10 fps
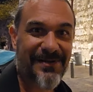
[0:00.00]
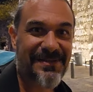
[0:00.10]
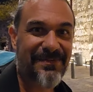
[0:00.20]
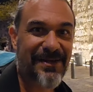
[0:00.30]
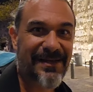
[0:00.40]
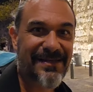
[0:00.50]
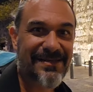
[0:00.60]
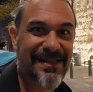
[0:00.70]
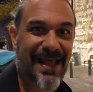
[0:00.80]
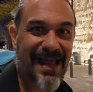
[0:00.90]
mostly
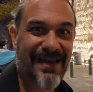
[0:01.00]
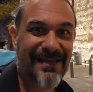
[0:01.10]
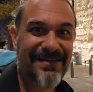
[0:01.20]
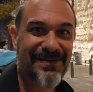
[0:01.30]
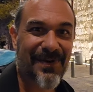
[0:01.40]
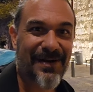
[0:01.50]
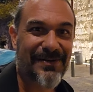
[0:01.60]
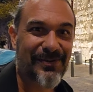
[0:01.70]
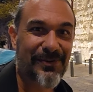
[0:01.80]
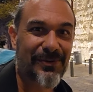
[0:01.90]
because that is
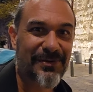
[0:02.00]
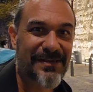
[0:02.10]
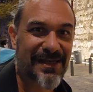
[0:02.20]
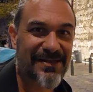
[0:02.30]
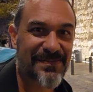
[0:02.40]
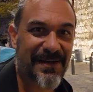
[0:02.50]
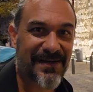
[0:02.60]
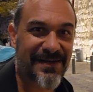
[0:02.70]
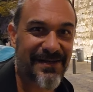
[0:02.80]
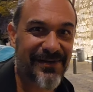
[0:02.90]
what Google tells
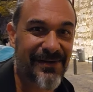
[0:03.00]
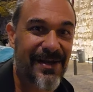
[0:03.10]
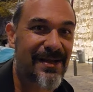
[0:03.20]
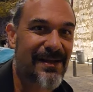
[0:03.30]
me to do.